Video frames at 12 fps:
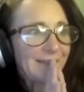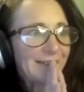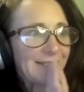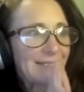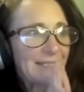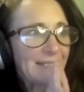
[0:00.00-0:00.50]

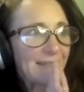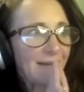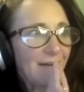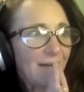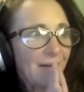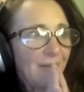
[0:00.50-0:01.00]
the
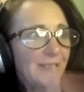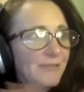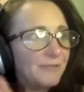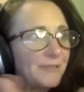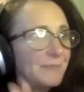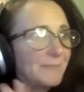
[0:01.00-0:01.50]
ice
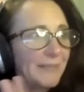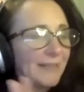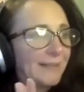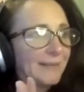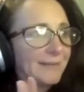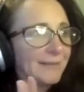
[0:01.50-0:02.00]
cream
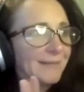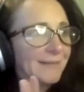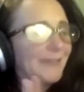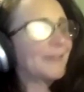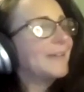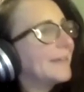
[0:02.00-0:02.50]
man,
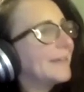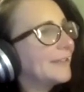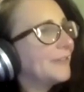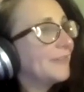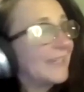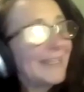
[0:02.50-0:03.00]
and I
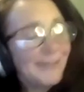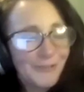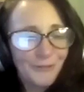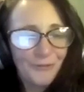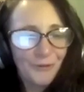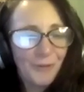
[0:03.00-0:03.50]
kind of, again, I
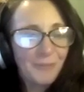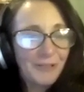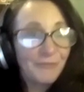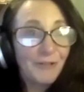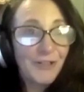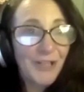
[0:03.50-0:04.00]
sort of thought, I'm going
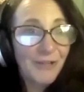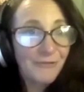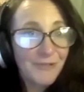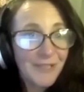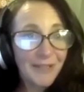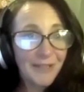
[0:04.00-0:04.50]
to rush
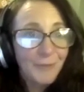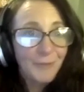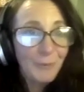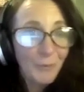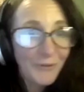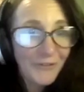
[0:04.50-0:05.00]
over and say, oh,
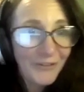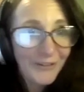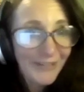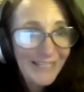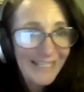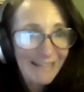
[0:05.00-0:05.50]
he wants a
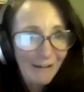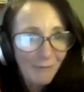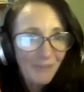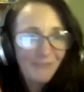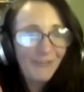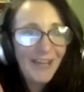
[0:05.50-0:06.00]
99
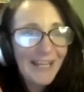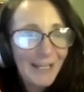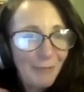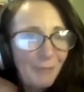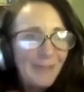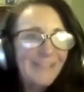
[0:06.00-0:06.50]
with a
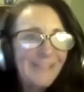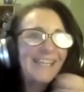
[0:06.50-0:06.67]
flake, but